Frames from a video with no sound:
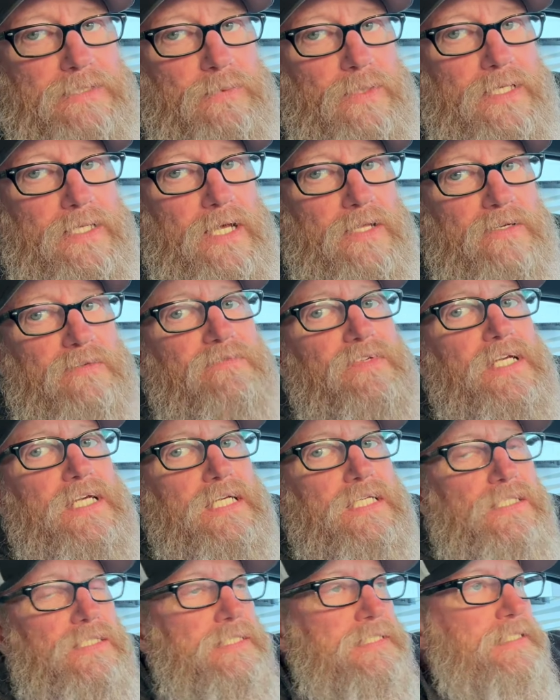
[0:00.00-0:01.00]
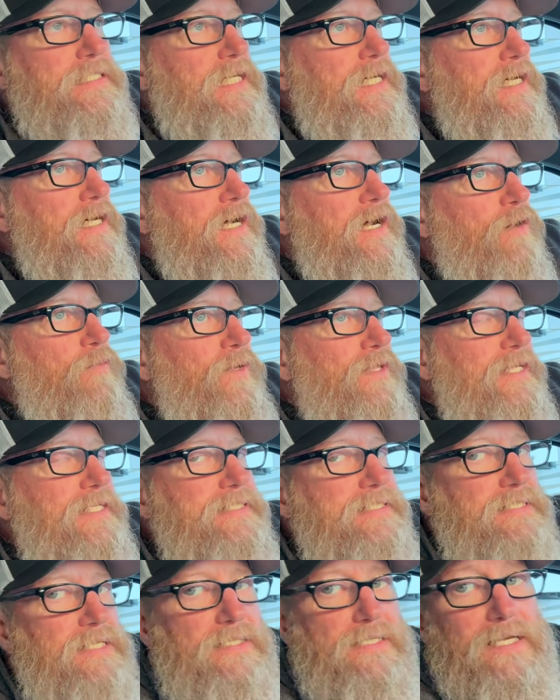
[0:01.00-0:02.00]
with other vehicles with
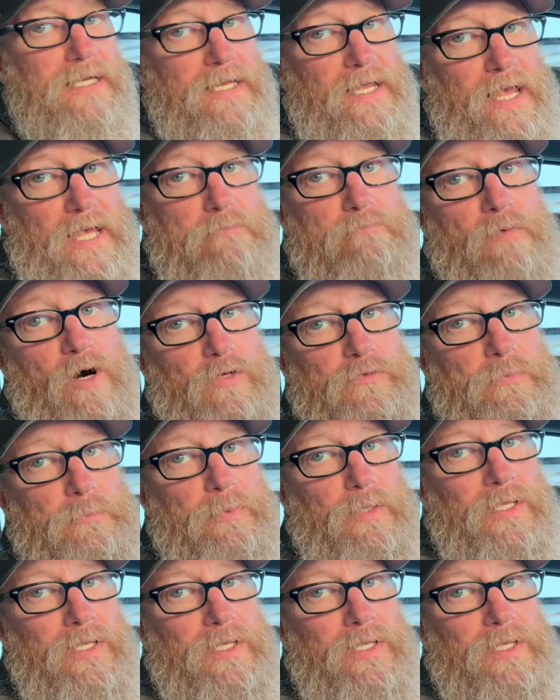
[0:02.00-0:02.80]
us and in multiple